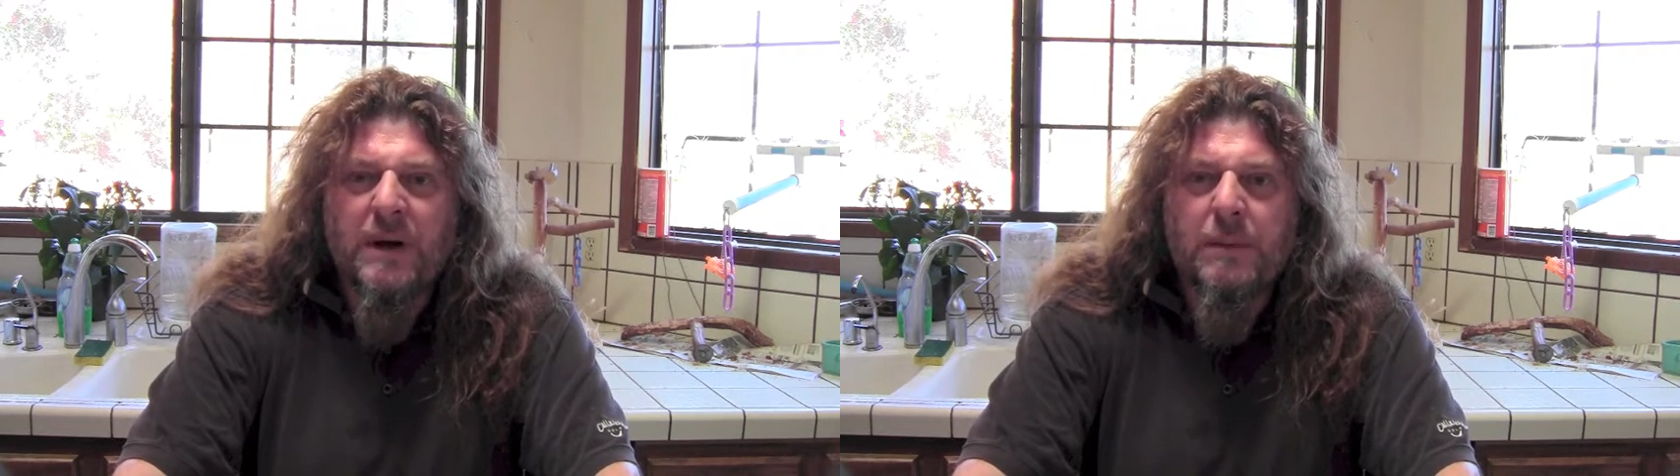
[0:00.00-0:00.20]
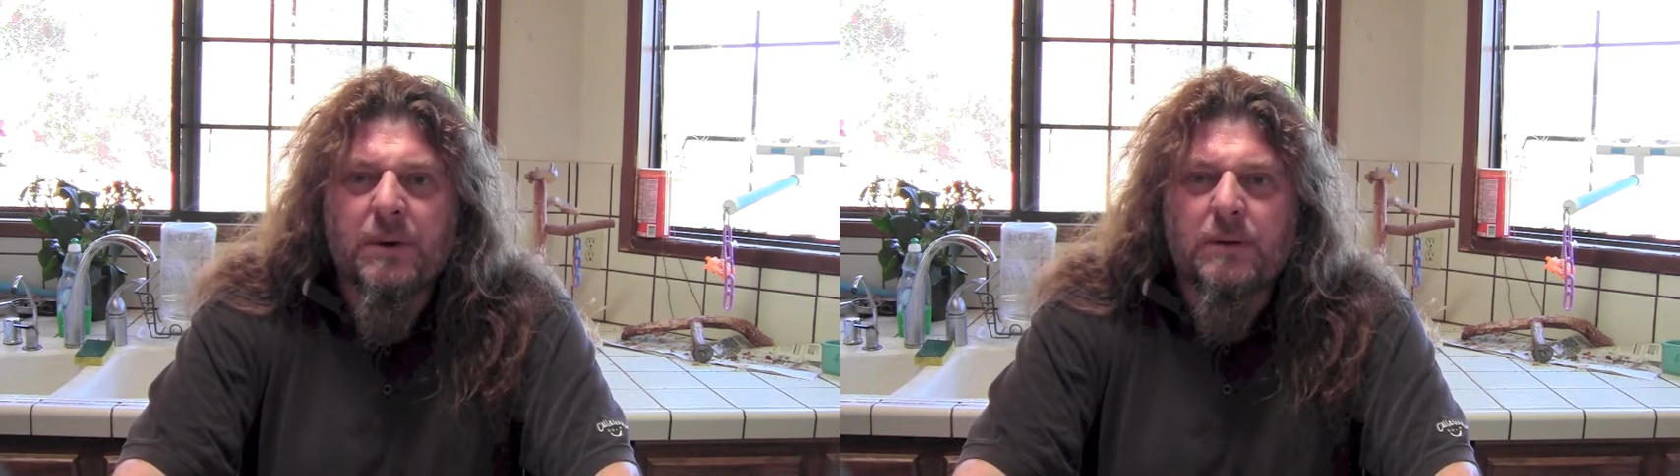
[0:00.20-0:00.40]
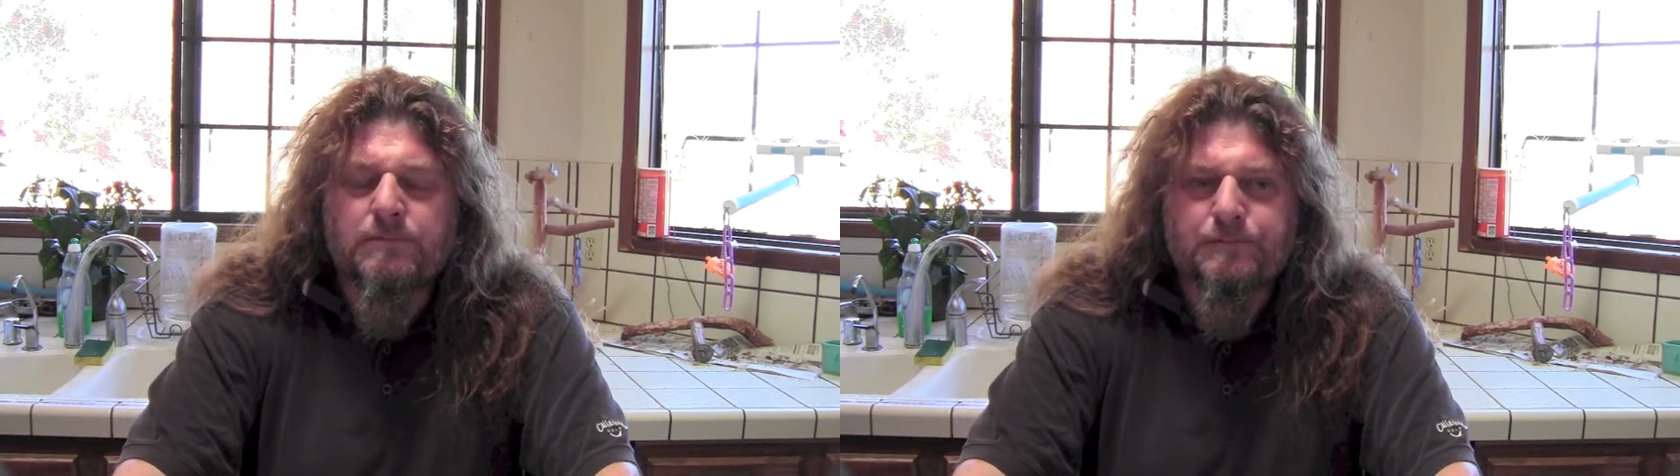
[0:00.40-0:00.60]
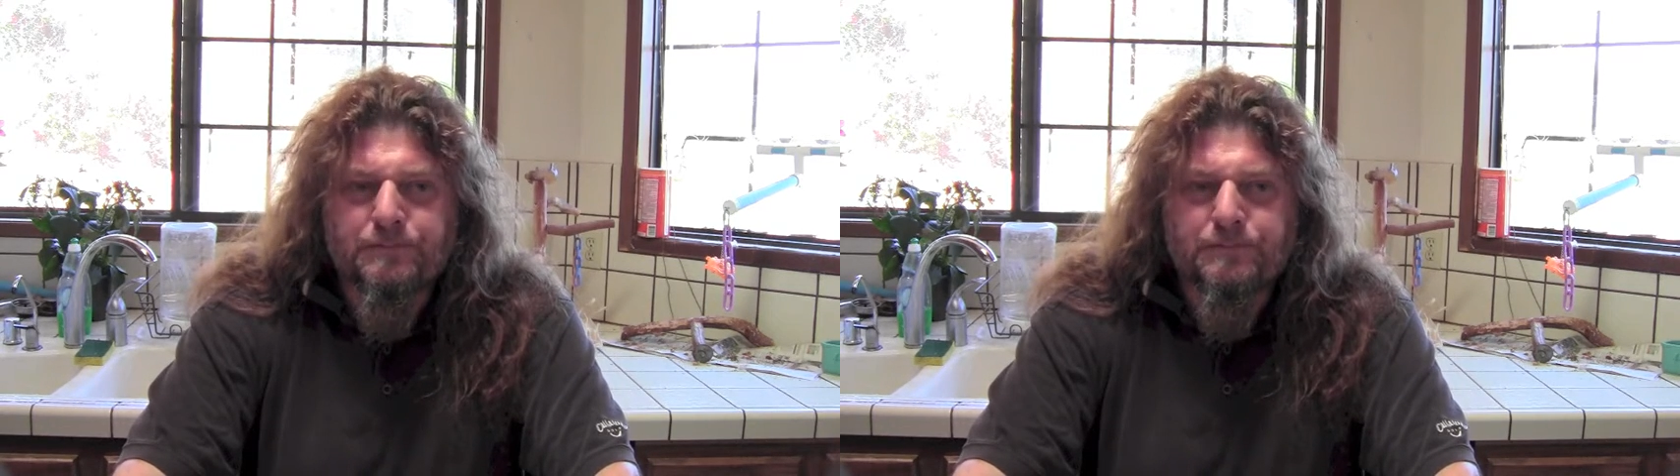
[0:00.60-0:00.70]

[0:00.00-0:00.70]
pepper.